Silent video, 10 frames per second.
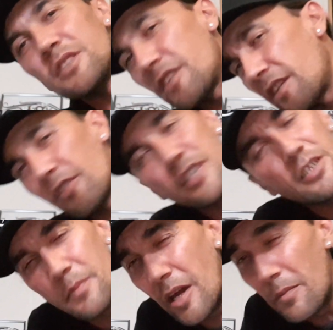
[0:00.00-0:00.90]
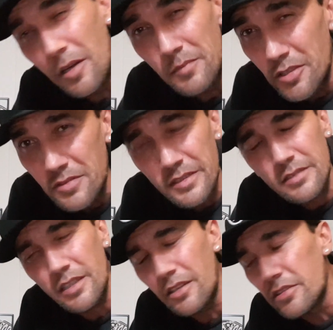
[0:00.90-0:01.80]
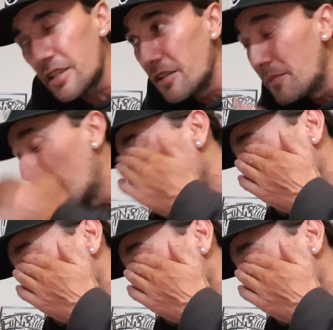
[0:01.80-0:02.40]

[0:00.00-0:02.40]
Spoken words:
They don't care about my music, they don't care about